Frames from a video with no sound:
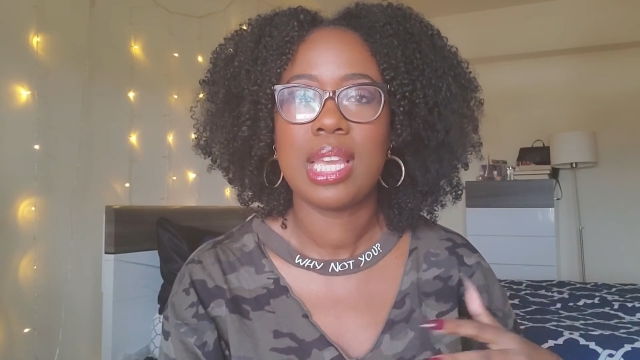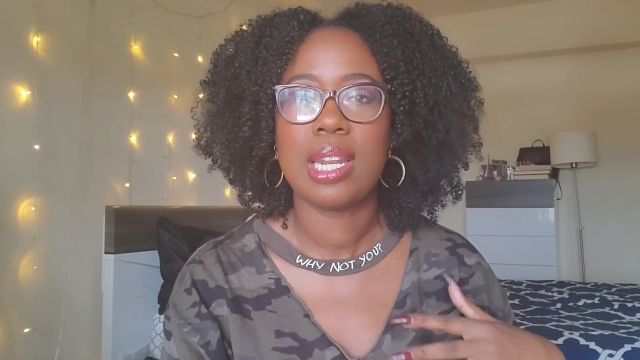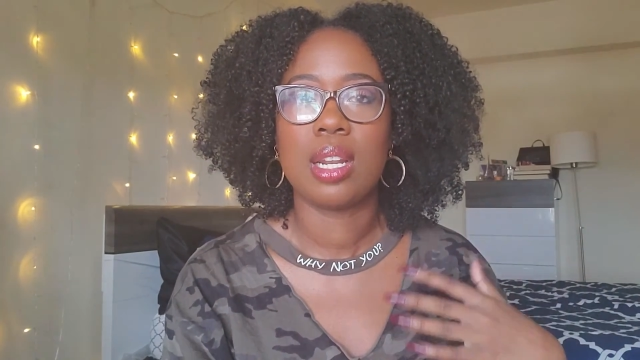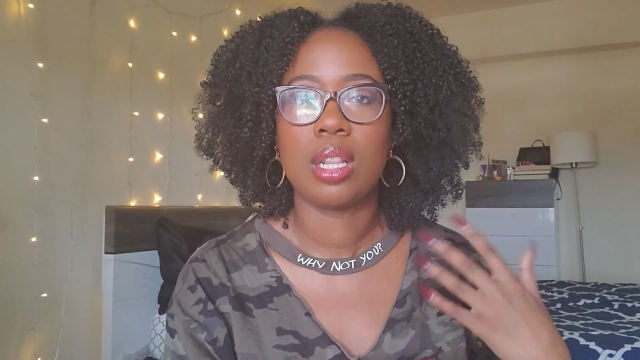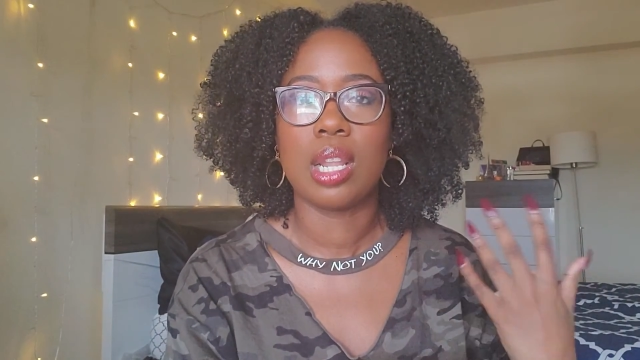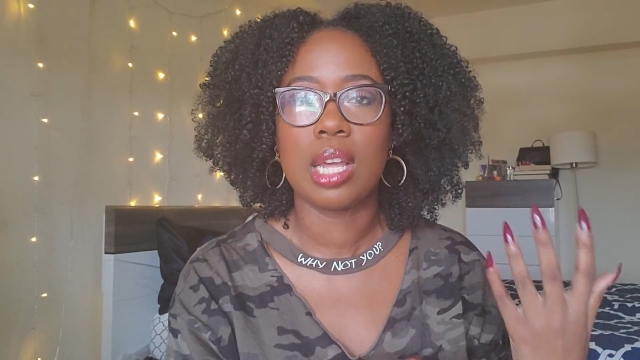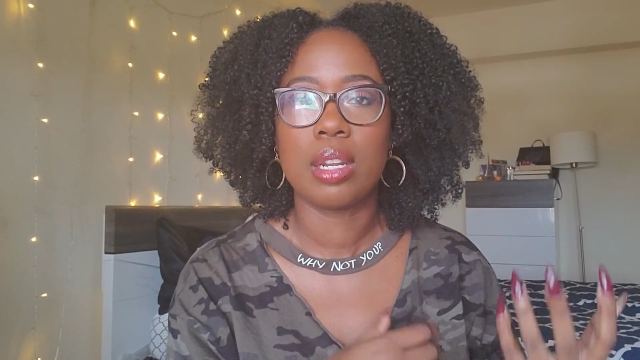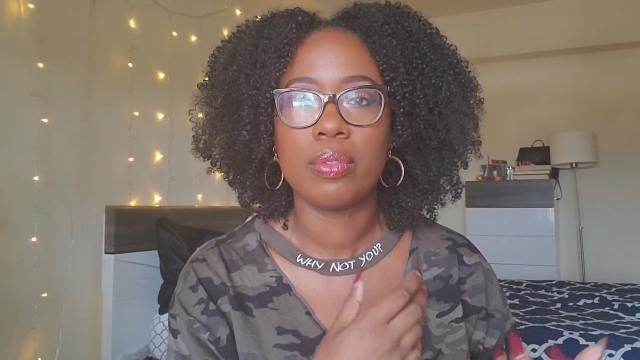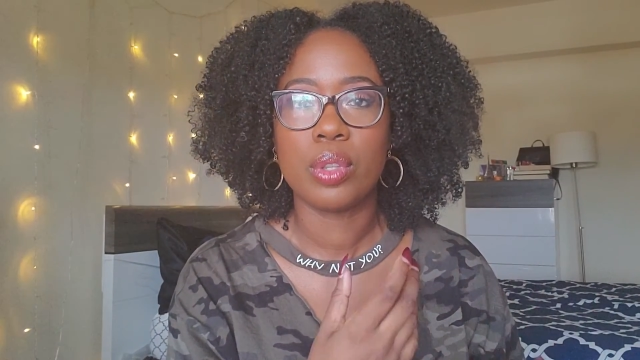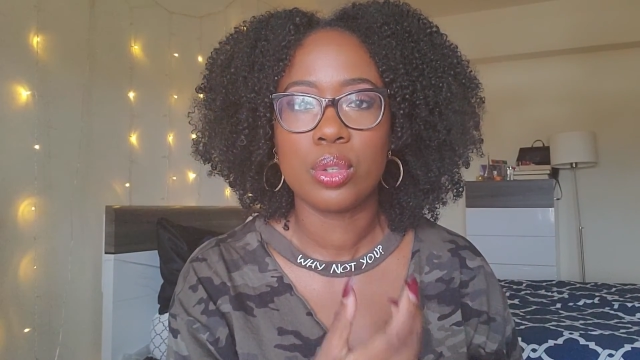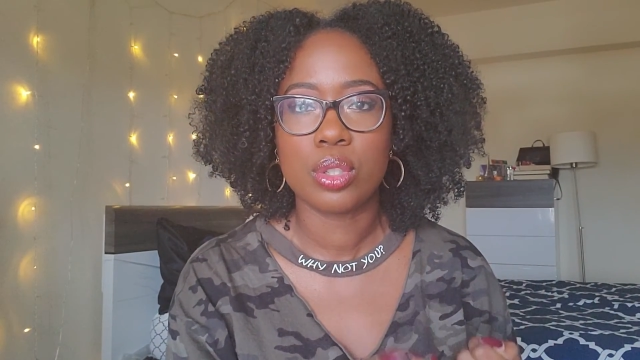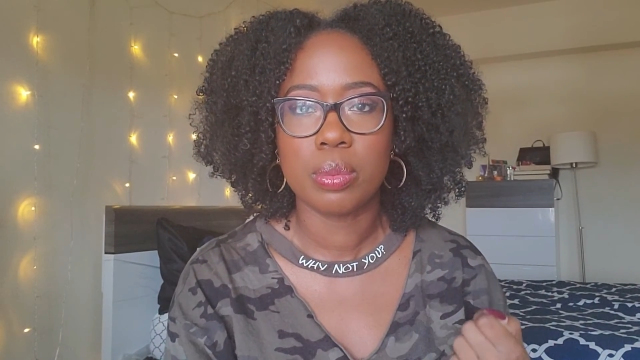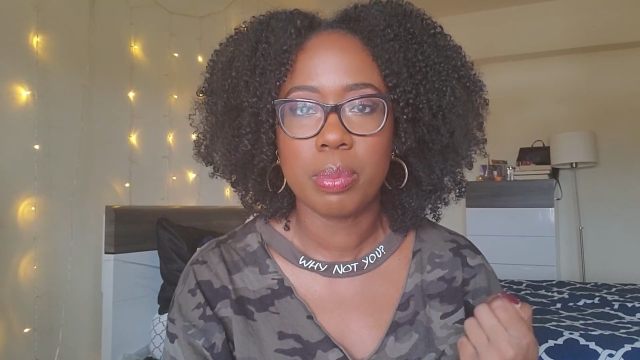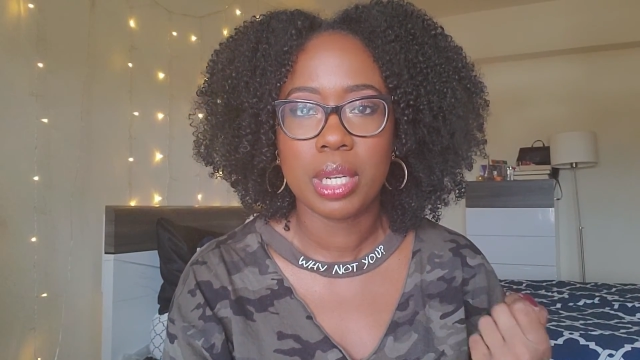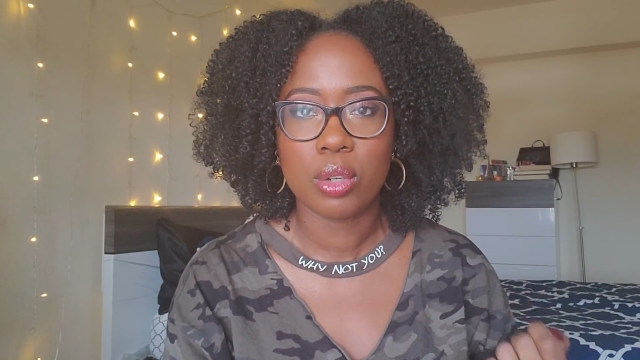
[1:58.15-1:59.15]
and a lot of
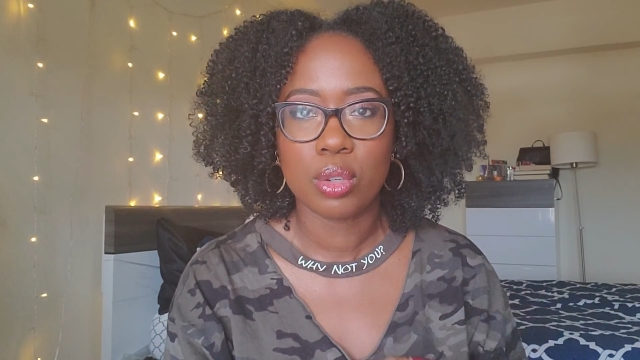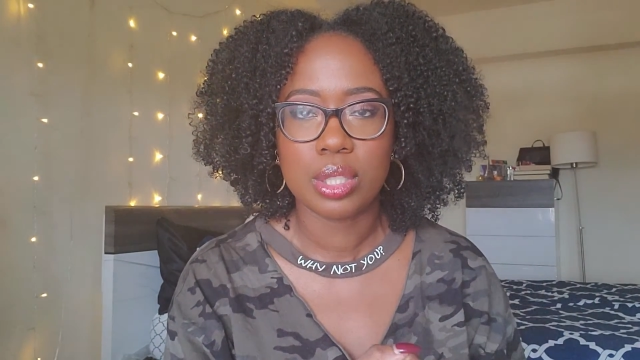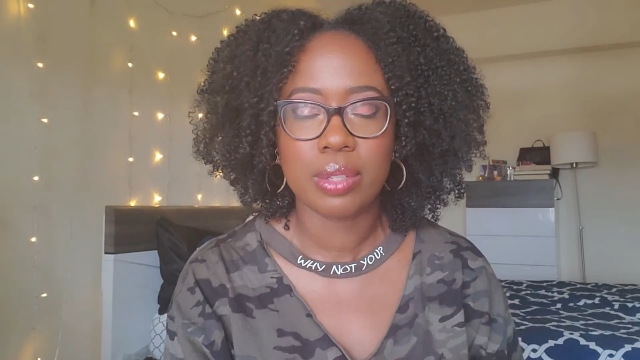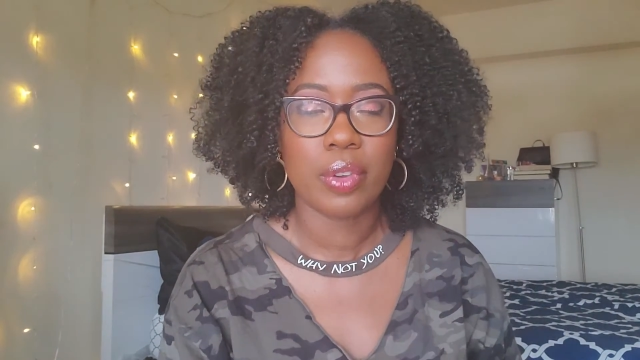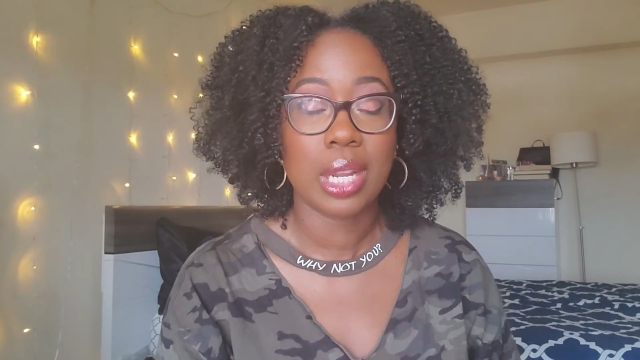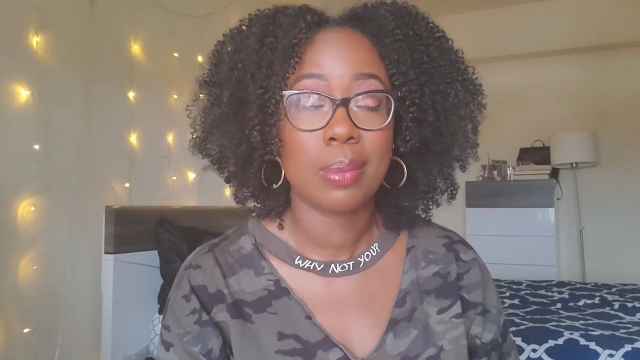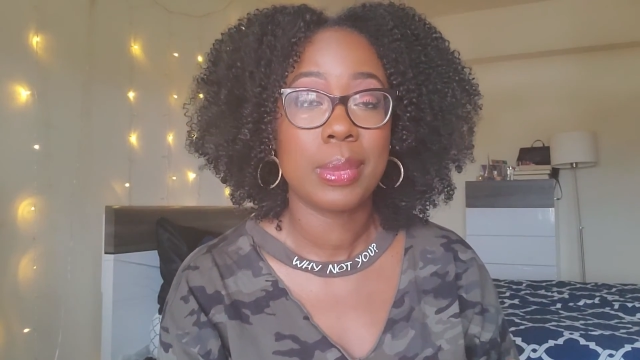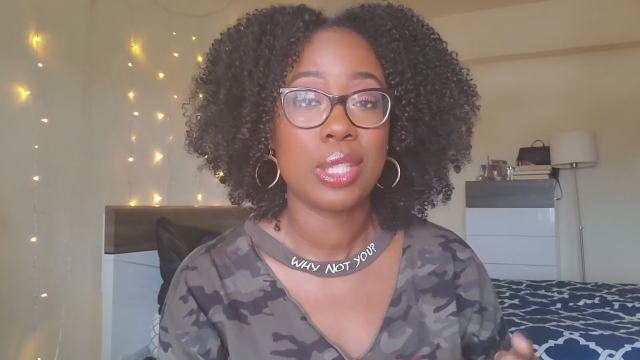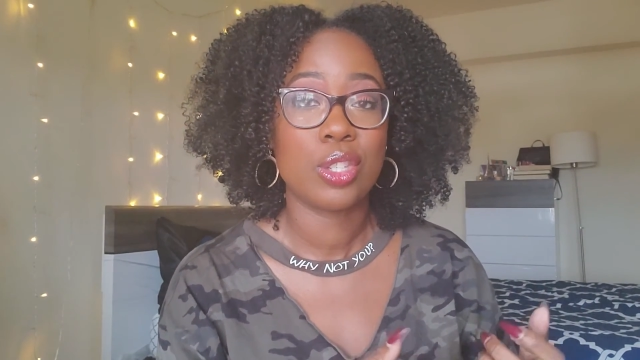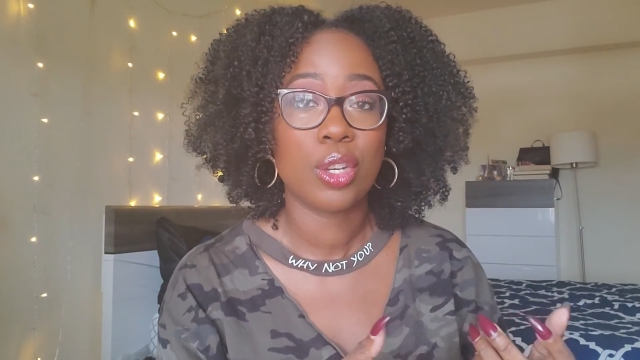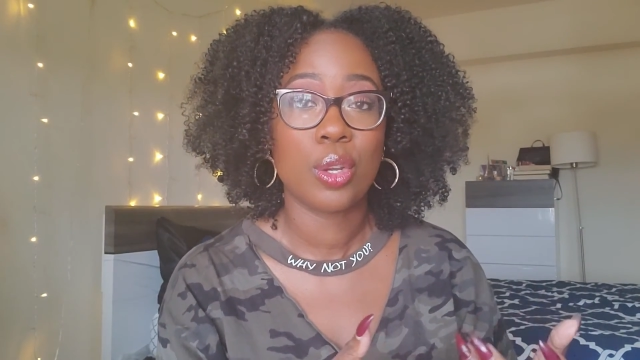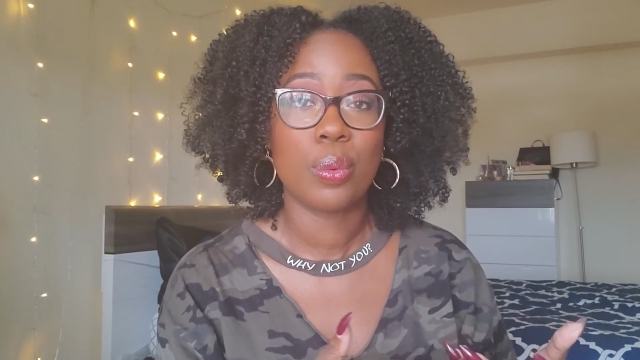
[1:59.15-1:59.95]
those minerals and vitamins are